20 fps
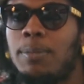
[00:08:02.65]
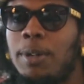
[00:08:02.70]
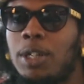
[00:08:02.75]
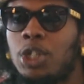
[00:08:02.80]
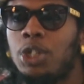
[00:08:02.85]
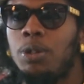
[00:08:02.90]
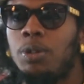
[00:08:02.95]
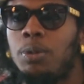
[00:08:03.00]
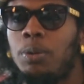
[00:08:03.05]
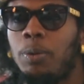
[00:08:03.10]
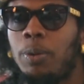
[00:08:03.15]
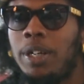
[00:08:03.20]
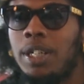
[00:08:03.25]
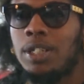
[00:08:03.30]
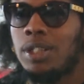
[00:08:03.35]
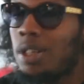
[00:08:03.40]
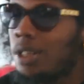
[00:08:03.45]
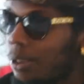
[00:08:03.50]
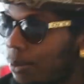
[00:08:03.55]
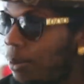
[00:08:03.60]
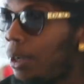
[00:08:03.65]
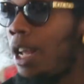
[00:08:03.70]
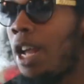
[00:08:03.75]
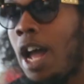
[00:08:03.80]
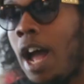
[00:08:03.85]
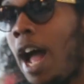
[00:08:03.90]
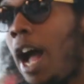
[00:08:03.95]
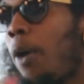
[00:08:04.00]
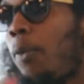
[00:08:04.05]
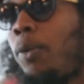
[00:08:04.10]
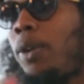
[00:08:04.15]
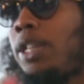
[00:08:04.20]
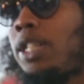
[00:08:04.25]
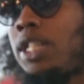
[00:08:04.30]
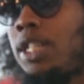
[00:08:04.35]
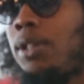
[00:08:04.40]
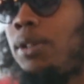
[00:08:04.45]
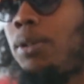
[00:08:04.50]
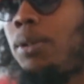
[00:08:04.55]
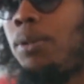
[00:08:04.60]
to make shoes with wings on them, I
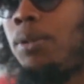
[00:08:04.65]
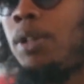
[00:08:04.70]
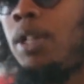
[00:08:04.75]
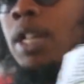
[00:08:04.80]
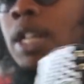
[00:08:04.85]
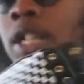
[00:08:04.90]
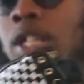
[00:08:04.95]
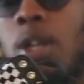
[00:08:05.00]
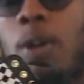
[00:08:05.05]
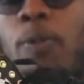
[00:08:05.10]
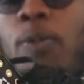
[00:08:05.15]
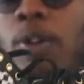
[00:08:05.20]
would too. So